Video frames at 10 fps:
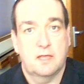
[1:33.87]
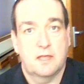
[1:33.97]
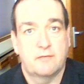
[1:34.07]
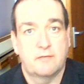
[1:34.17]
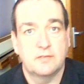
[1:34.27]

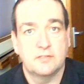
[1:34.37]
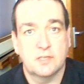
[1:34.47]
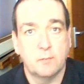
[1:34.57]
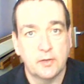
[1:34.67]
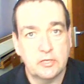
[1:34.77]
having
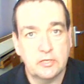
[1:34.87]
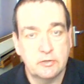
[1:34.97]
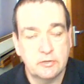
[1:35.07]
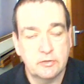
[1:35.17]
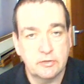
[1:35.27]
someone that
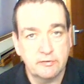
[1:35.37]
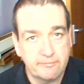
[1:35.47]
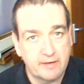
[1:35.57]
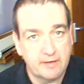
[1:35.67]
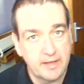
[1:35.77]
you can
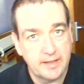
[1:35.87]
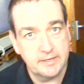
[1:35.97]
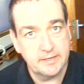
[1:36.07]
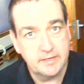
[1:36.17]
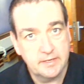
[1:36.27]
confide
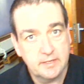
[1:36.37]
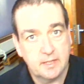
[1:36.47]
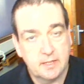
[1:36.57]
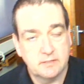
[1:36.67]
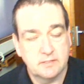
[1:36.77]
in
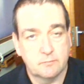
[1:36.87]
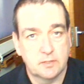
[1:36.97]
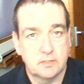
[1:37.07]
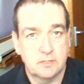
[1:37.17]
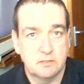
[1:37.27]
and someone
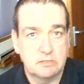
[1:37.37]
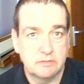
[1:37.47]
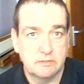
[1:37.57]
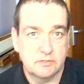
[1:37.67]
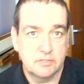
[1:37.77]
that you
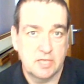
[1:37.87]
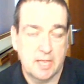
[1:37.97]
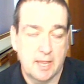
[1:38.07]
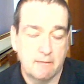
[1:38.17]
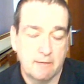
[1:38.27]
can
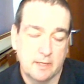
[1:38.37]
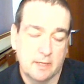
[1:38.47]
share in.